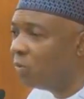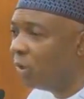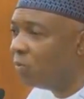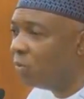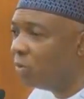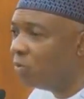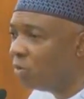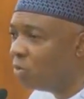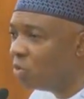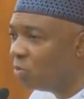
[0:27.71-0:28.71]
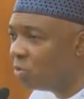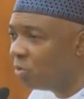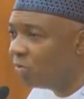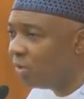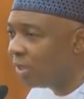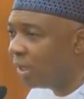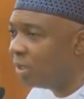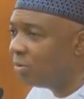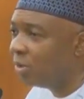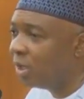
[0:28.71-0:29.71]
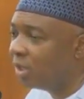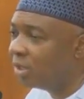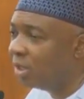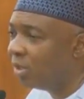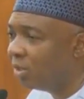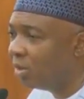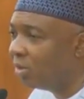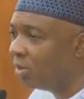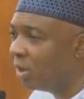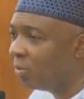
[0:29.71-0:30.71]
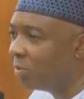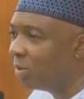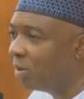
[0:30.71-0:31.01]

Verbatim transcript: when, when we resume, it will be the first item on the agenda, on the other paper.